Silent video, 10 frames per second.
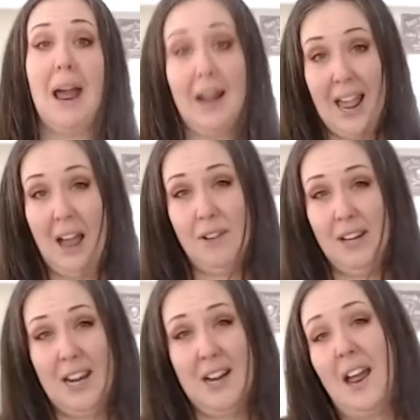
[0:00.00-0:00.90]
and
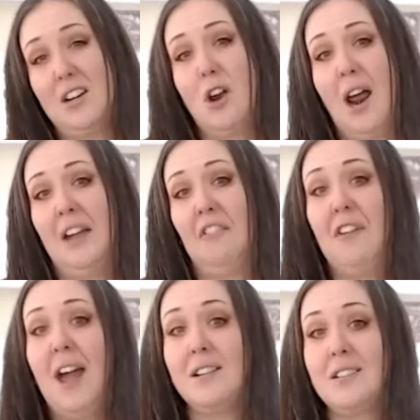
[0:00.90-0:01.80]
having a net drying
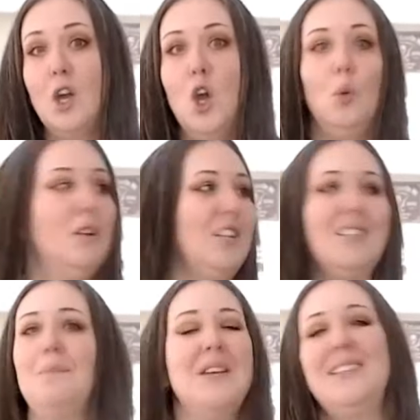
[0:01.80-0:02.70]
effect, which is
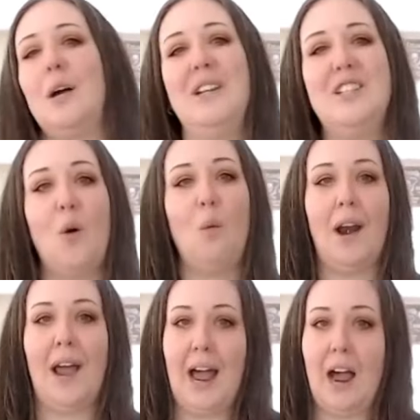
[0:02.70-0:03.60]
something that we don't
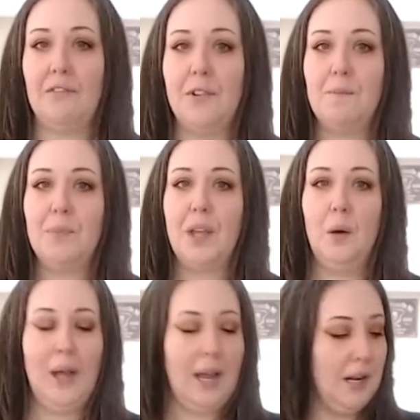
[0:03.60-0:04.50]
want to have.
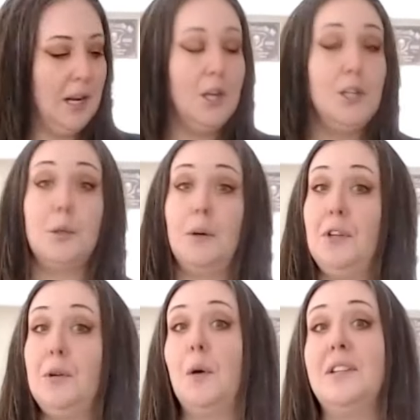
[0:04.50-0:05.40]
Okay. So
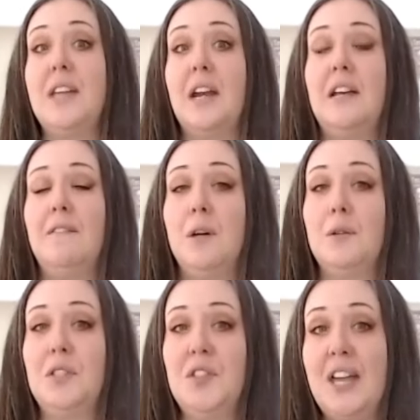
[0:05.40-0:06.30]
if you notice any of
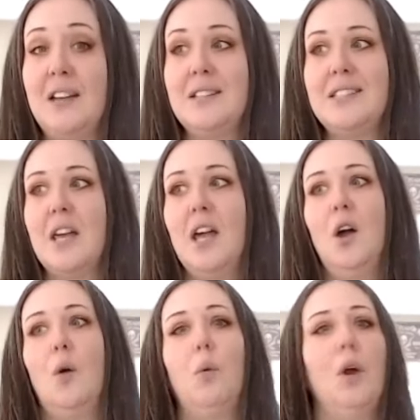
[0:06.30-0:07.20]
those things,
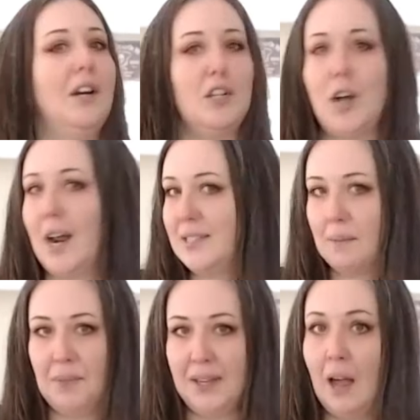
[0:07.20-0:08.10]
we're going to try
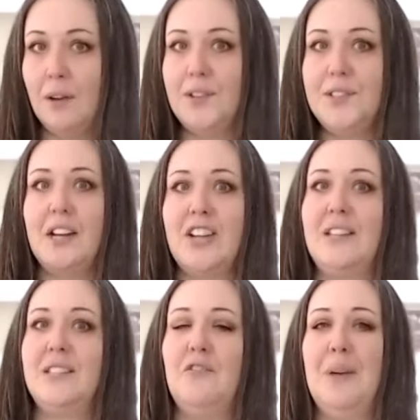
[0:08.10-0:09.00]
something else.
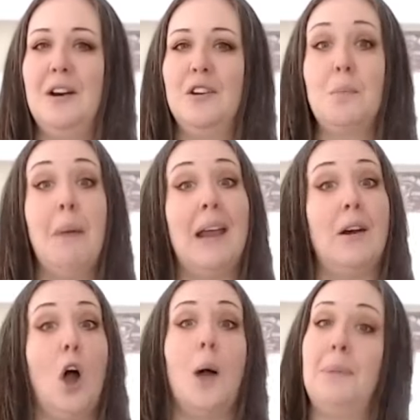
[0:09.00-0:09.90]
Digestive bitters might
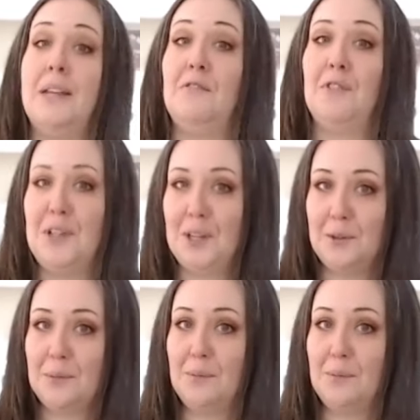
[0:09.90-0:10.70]
not be for you.